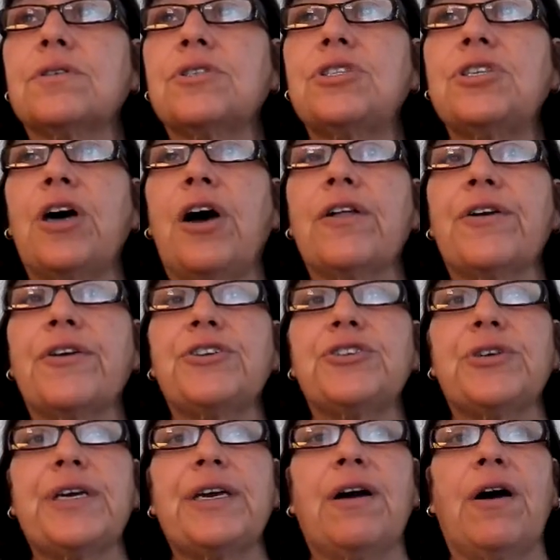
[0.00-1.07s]
Dollar
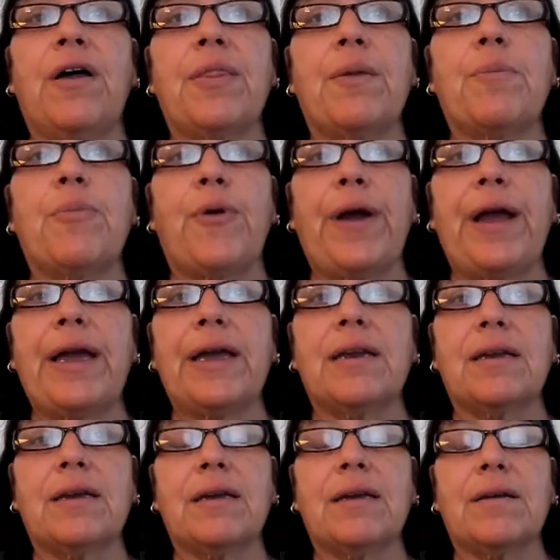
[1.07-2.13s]
Tree on the
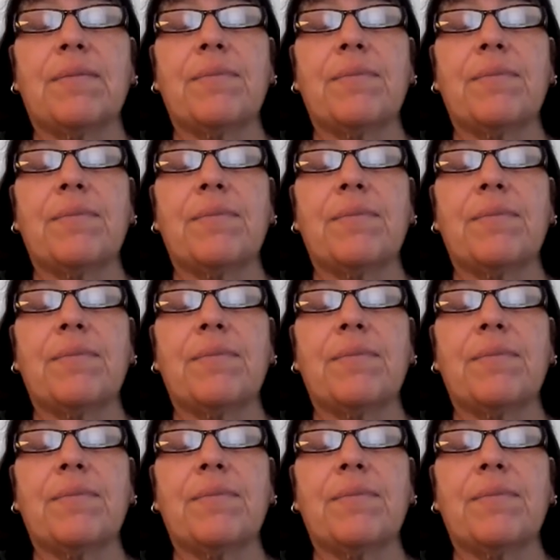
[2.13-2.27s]
brain